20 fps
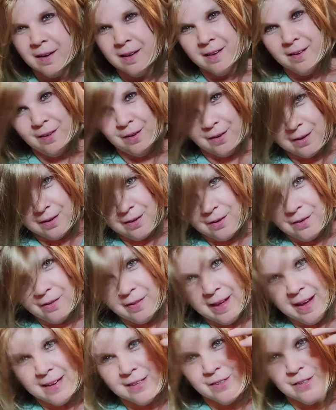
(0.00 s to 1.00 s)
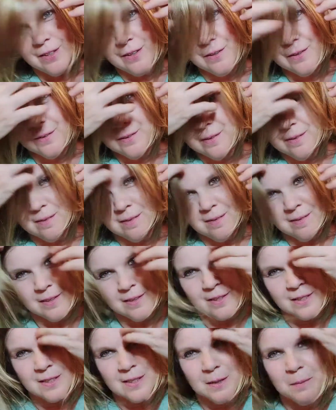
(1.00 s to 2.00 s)
you can do that too.
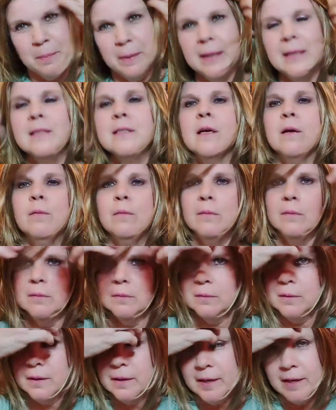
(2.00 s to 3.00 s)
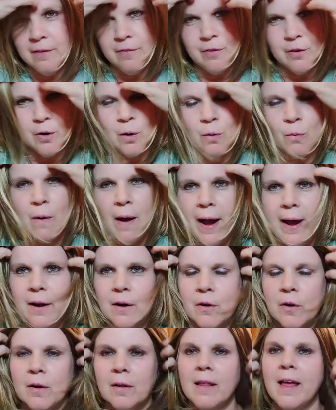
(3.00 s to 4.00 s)
Just depends on if you're a right or
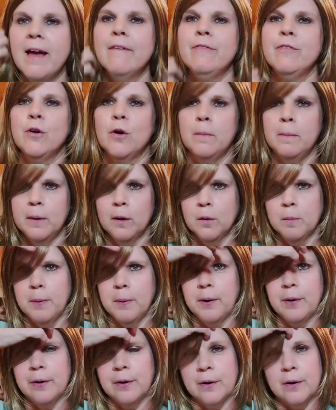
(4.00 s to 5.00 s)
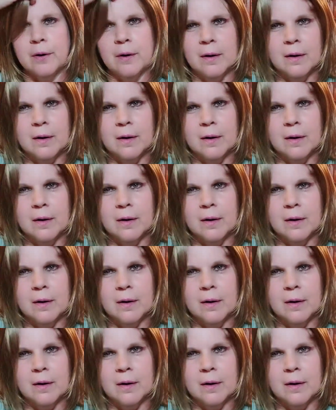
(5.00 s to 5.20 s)
a left or a middle parter.